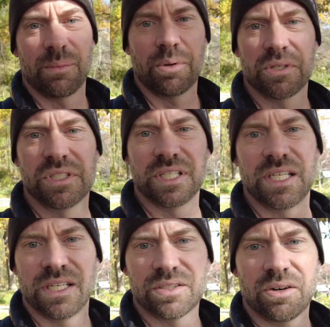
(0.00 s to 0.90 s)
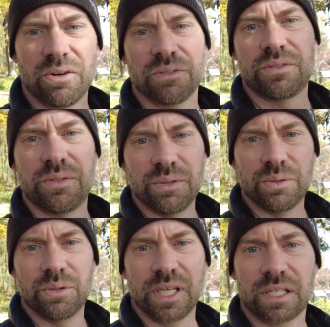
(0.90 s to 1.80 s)
Personally, it's hard
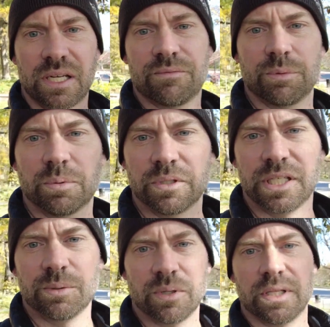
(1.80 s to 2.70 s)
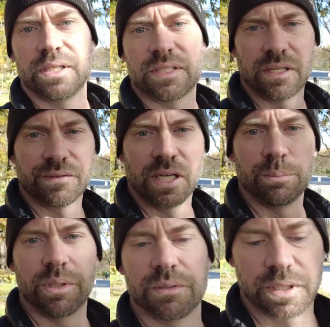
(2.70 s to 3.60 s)
to get comfortable anywhere that is
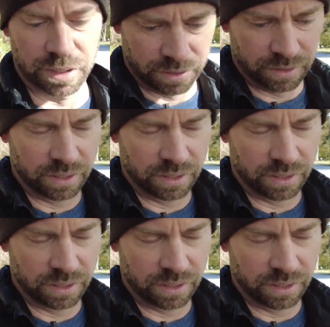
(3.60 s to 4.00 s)
self-composting,